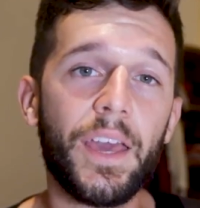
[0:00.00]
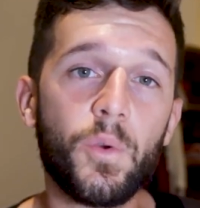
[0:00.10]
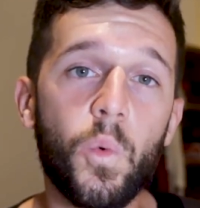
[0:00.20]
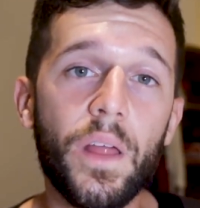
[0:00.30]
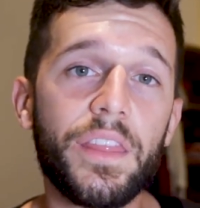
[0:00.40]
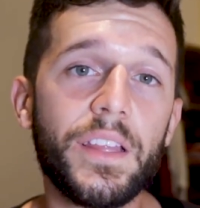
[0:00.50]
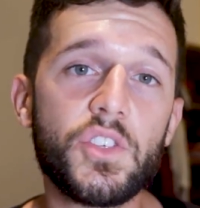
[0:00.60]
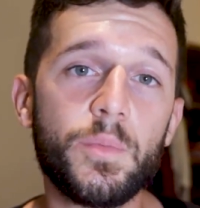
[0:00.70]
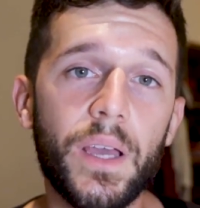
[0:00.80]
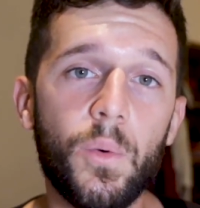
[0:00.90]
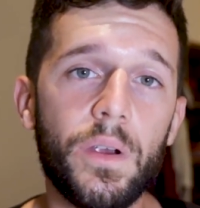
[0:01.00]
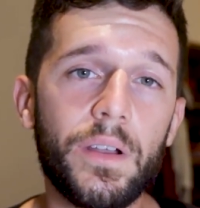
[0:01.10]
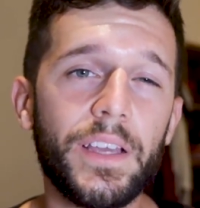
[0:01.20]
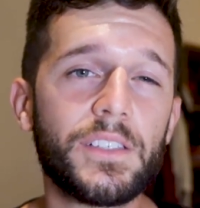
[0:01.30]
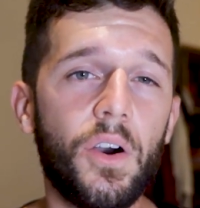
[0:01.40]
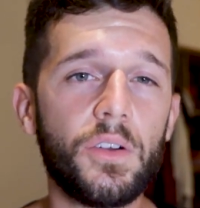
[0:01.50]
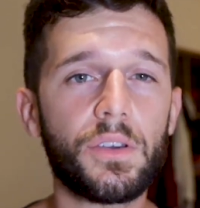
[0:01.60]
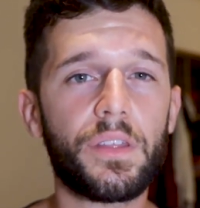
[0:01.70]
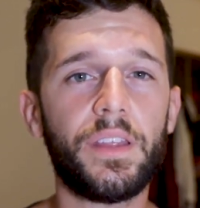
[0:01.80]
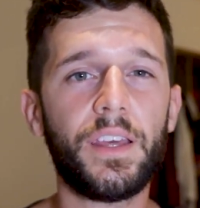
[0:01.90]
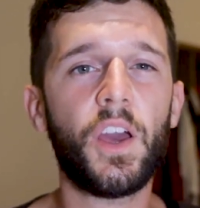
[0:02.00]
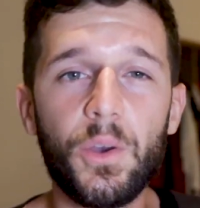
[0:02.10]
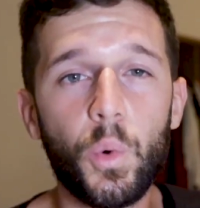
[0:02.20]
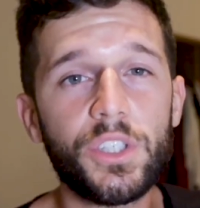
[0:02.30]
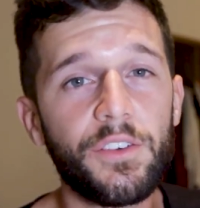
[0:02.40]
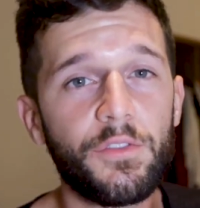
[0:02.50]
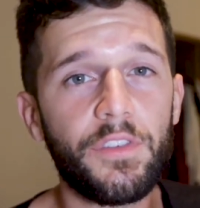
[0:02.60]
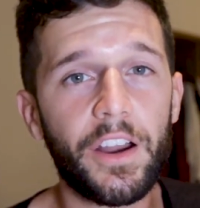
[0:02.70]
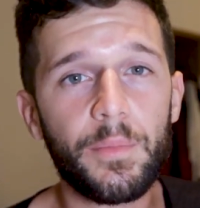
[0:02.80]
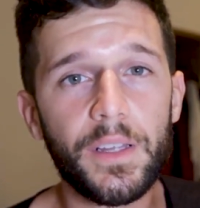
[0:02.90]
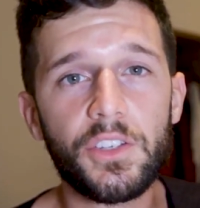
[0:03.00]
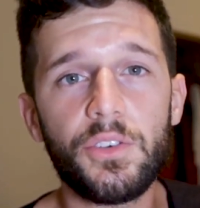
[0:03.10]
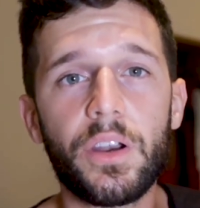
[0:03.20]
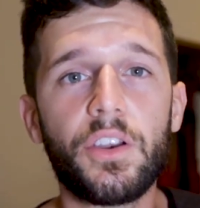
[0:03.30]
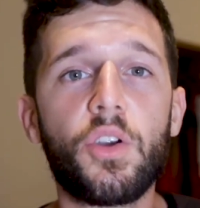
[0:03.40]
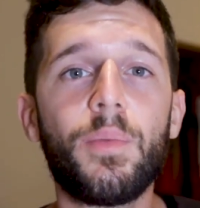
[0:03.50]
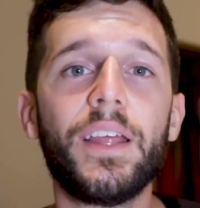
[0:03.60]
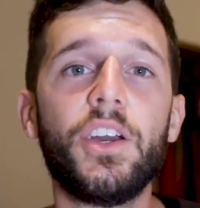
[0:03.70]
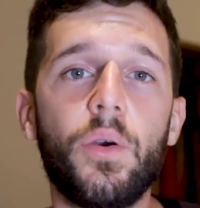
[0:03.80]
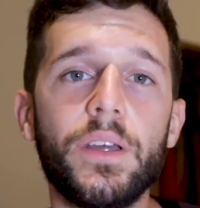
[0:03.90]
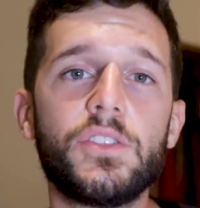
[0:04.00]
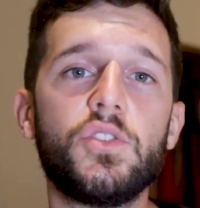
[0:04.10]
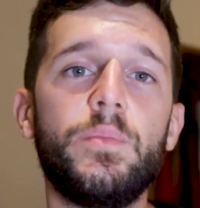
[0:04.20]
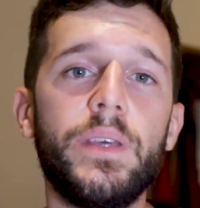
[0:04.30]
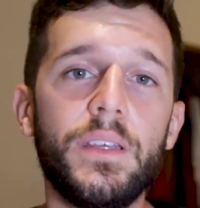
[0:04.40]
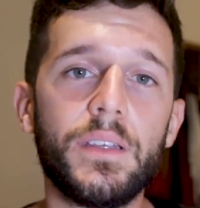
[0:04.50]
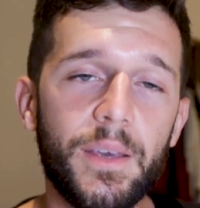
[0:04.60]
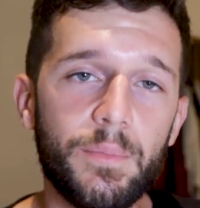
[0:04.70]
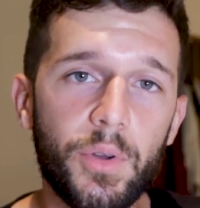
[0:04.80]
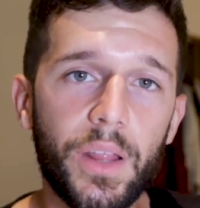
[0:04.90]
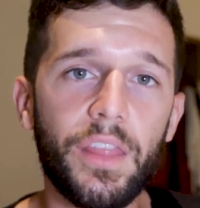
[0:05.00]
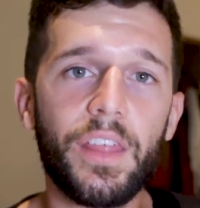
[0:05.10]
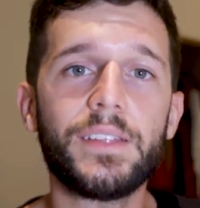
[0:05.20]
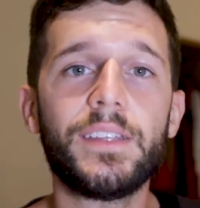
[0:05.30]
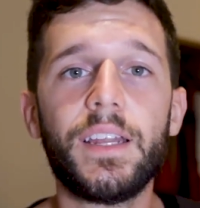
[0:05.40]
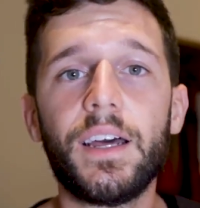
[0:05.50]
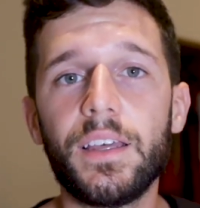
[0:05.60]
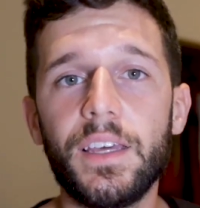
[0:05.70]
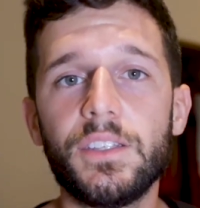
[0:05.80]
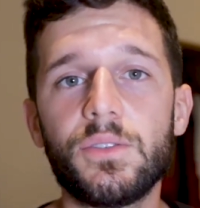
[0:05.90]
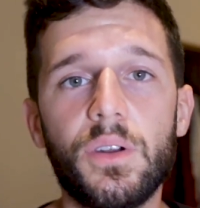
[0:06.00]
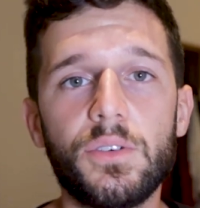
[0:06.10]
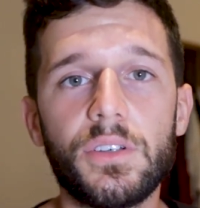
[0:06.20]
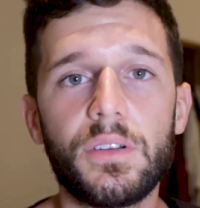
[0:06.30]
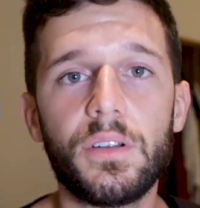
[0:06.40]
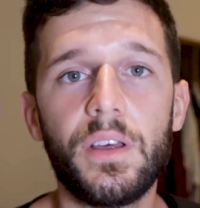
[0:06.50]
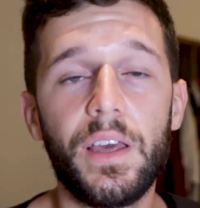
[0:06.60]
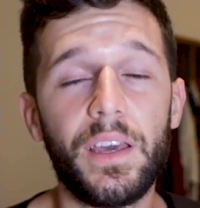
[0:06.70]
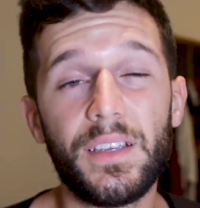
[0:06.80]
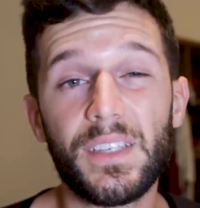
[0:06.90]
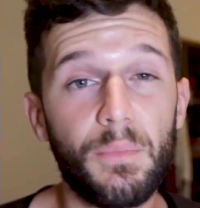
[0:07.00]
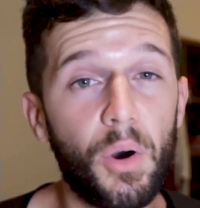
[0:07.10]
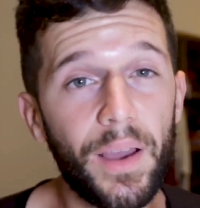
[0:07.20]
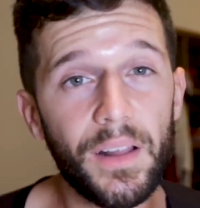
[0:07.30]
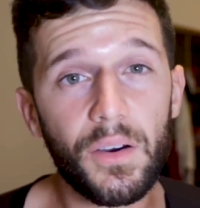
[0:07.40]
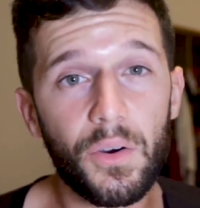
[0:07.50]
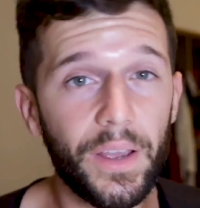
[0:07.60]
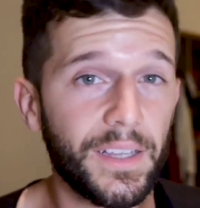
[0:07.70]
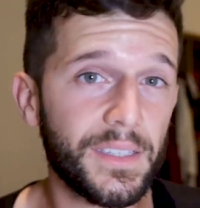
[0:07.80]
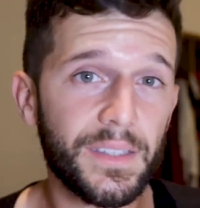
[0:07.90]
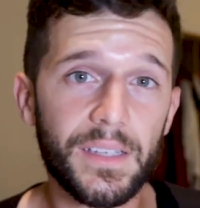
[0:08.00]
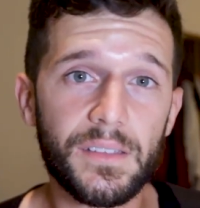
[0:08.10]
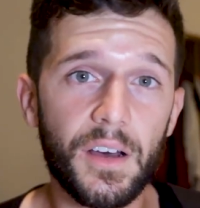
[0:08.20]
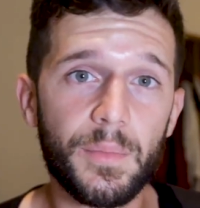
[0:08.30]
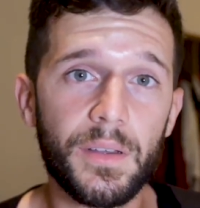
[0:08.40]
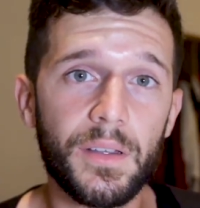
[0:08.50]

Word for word: And one thing to be aware is also think in which environment you are normally going to be inputting that data into Notion. Is it mobile or is it desktop?